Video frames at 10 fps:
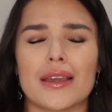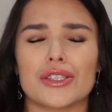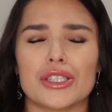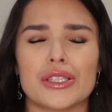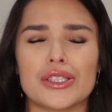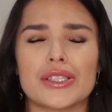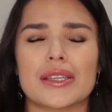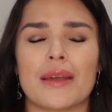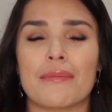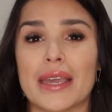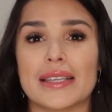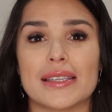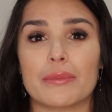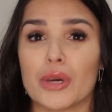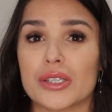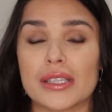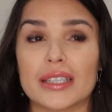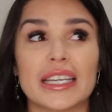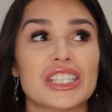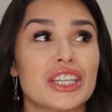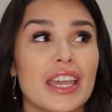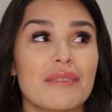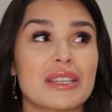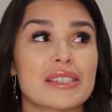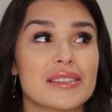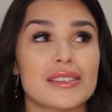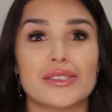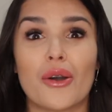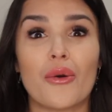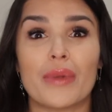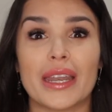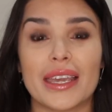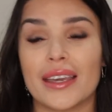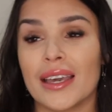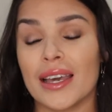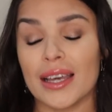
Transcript: She's just an amazing person. Like, she gave me so many,